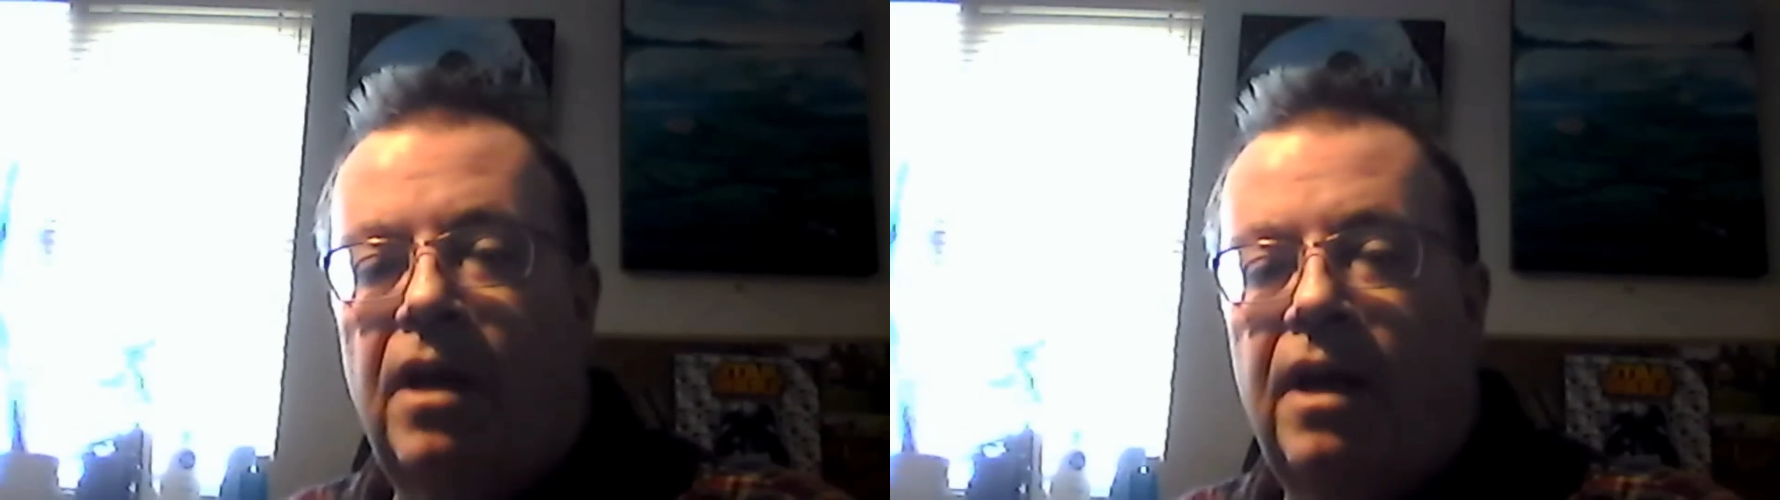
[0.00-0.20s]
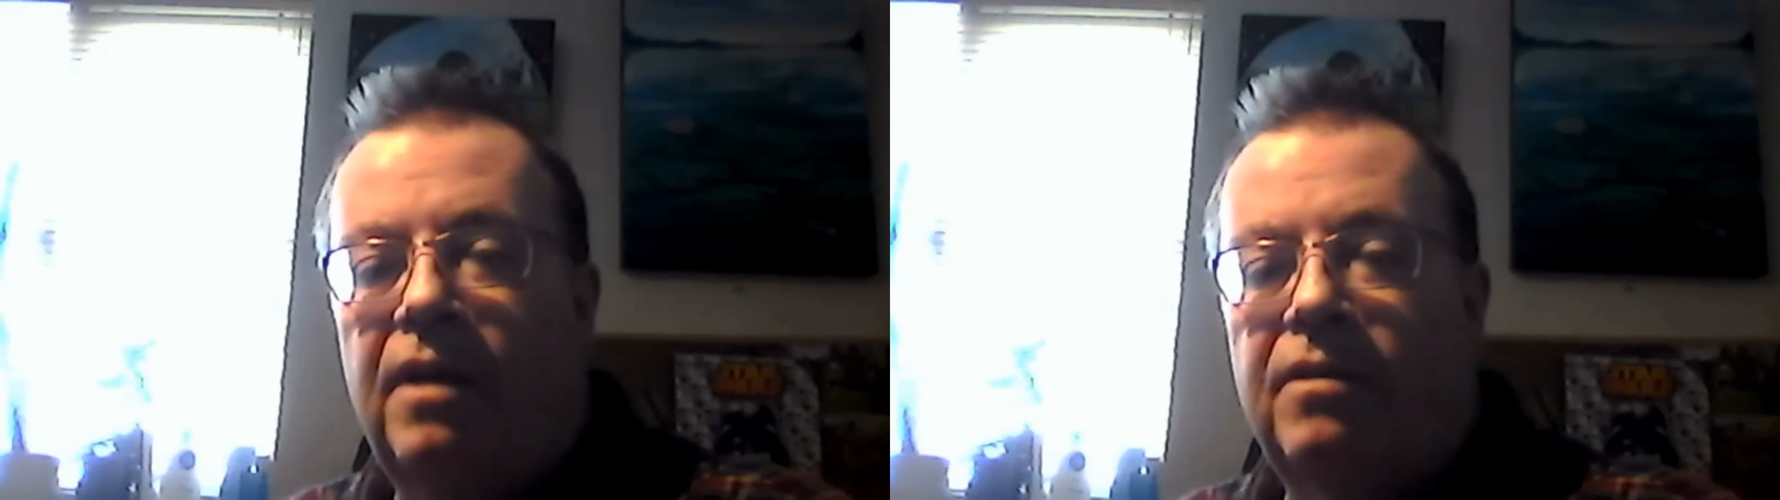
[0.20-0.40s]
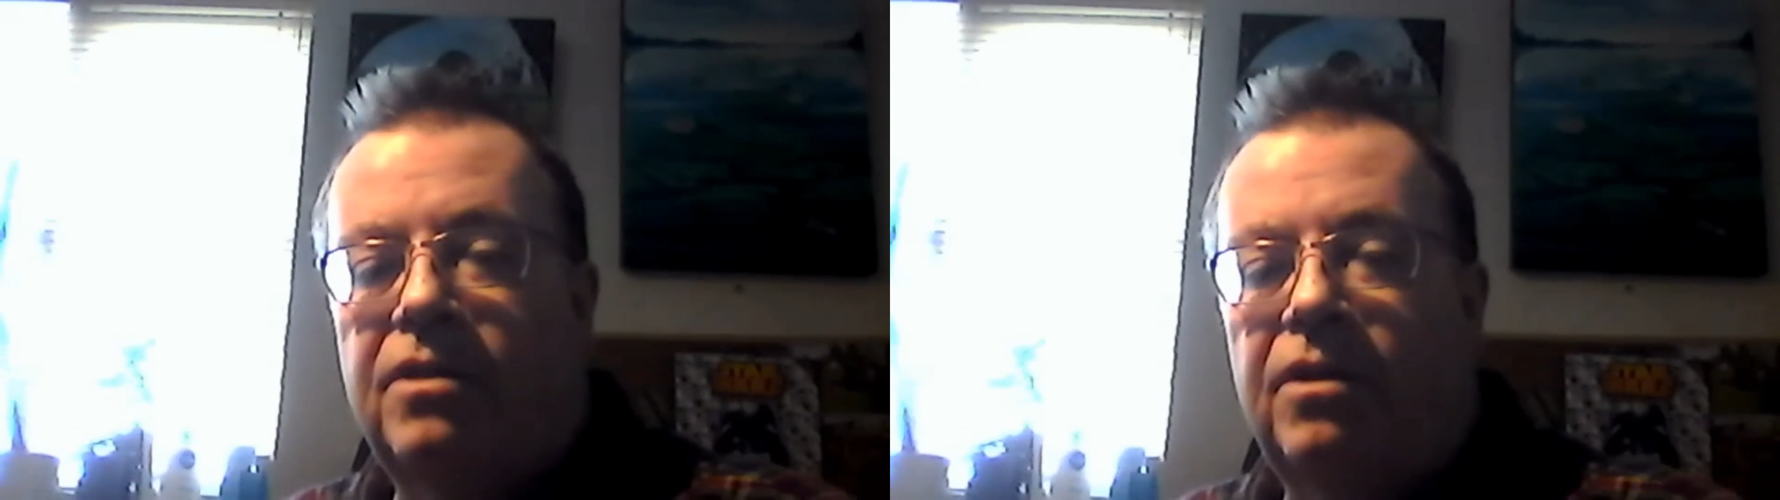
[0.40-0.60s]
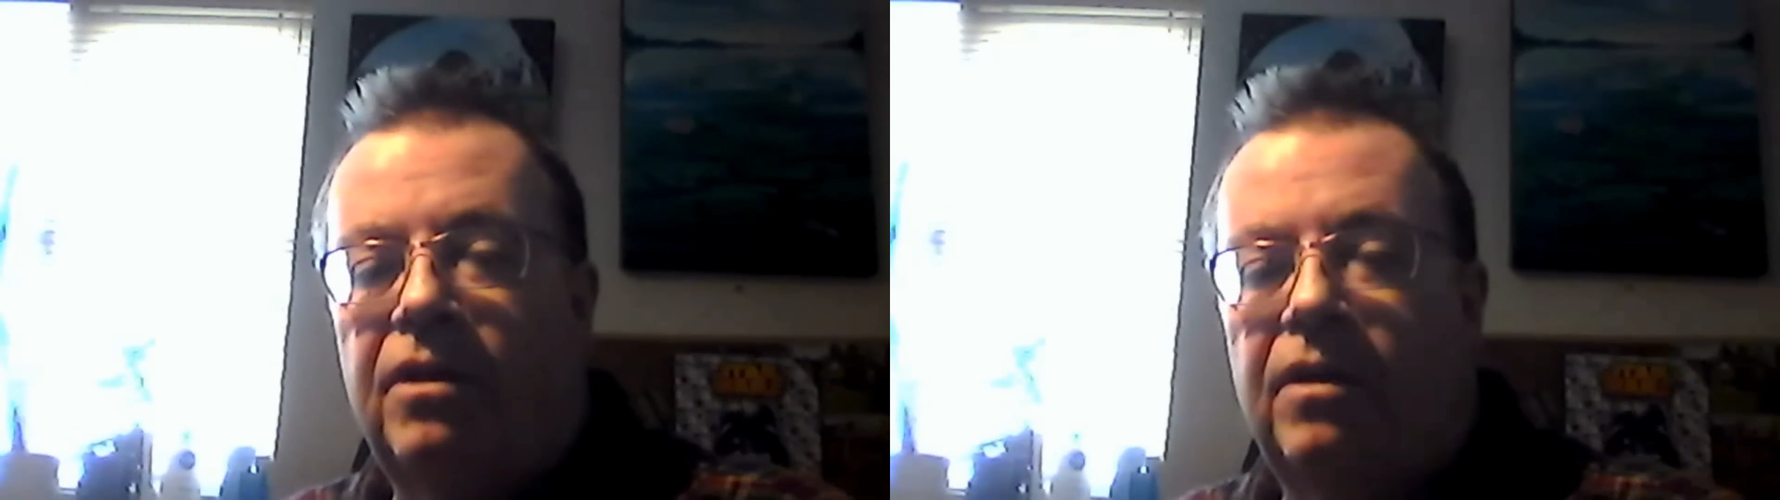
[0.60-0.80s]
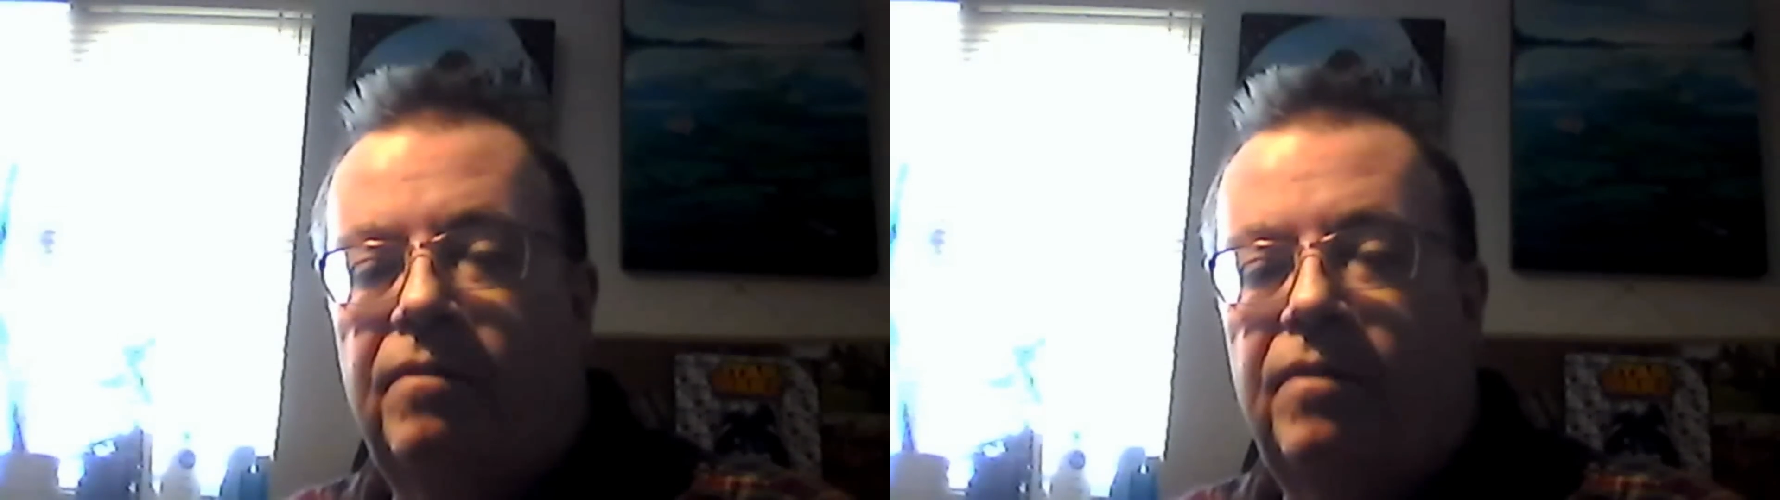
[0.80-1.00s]
outside
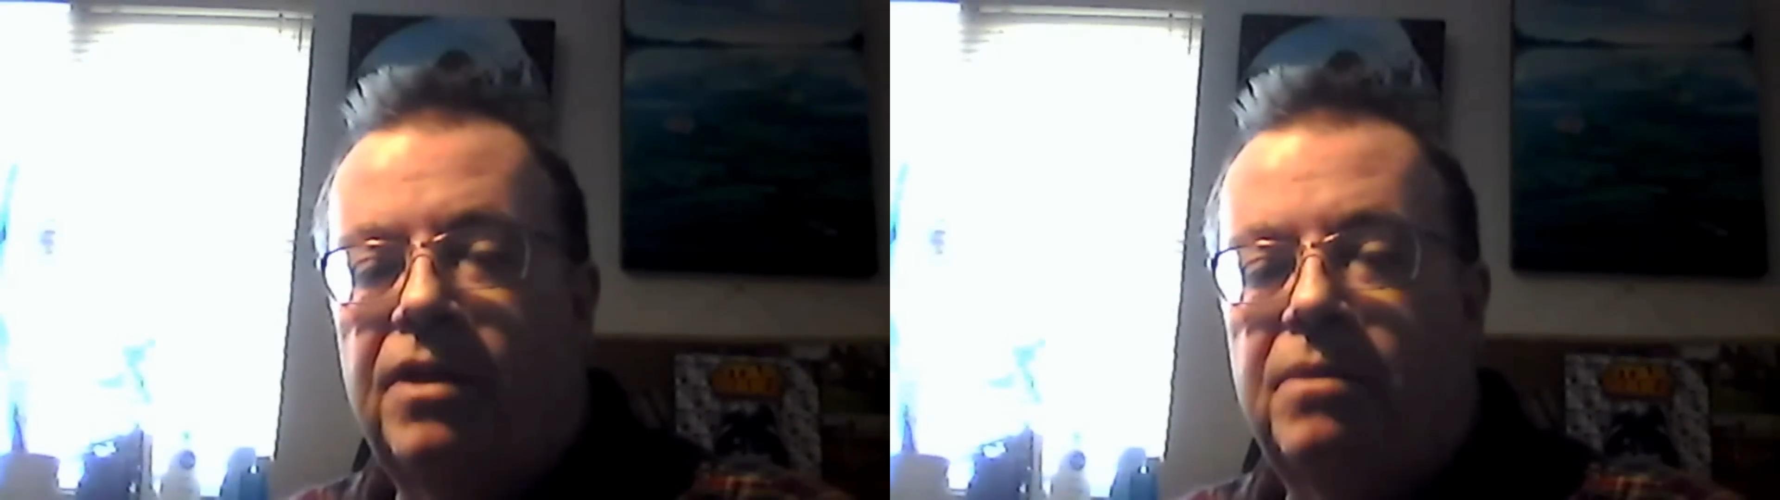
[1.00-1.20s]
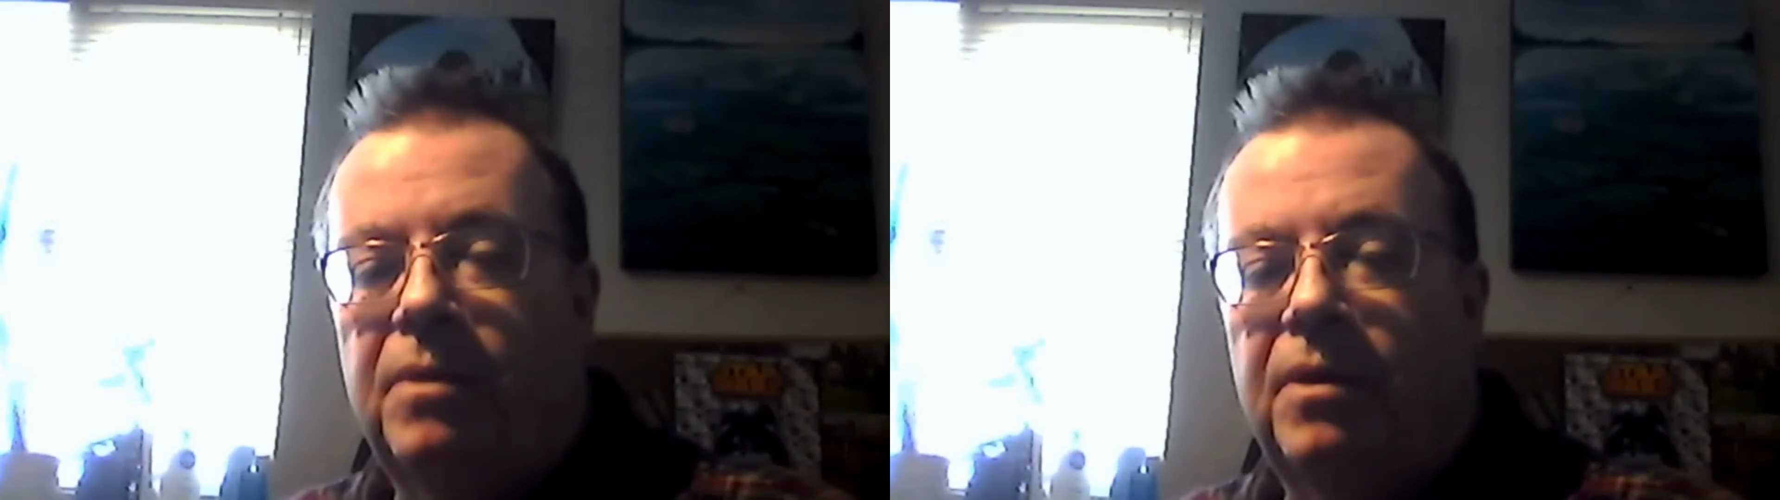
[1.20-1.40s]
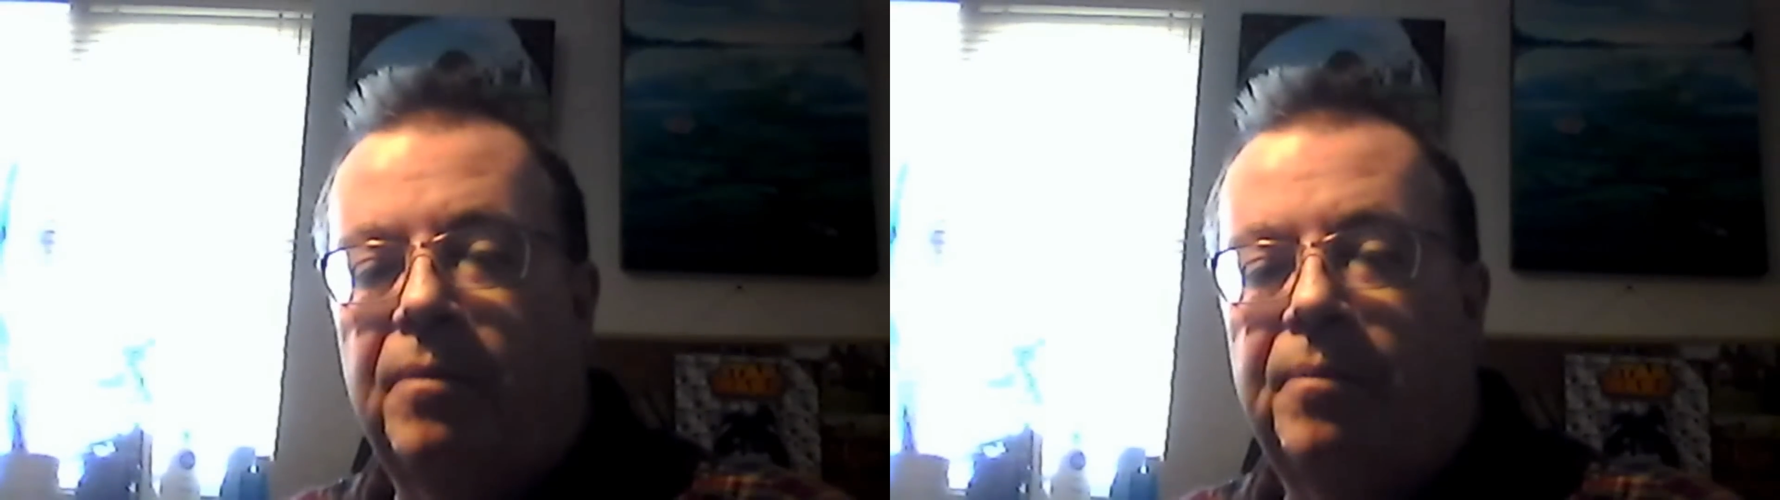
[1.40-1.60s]
investment.